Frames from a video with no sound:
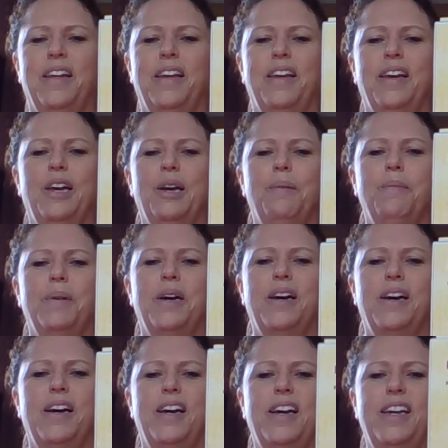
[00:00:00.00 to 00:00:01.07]
Am
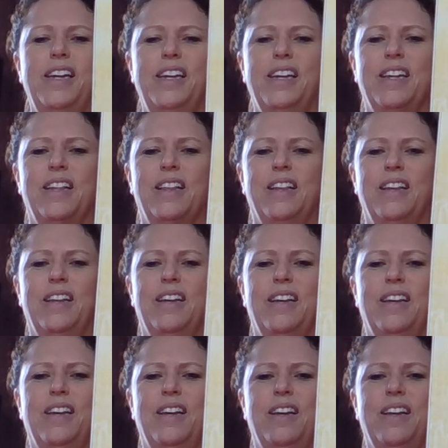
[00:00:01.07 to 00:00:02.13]
I
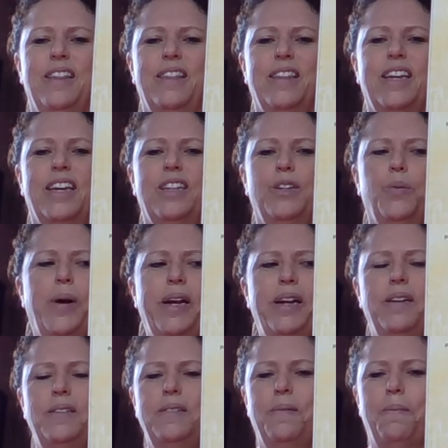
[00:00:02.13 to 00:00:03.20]
the killer
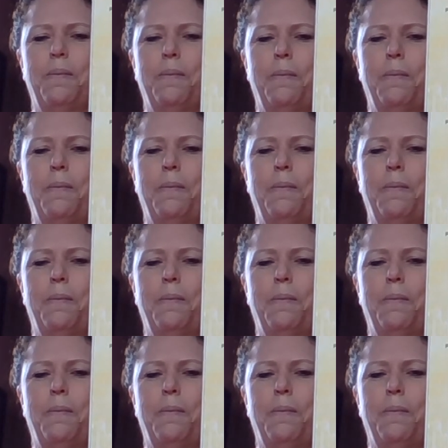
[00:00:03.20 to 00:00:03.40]
whale?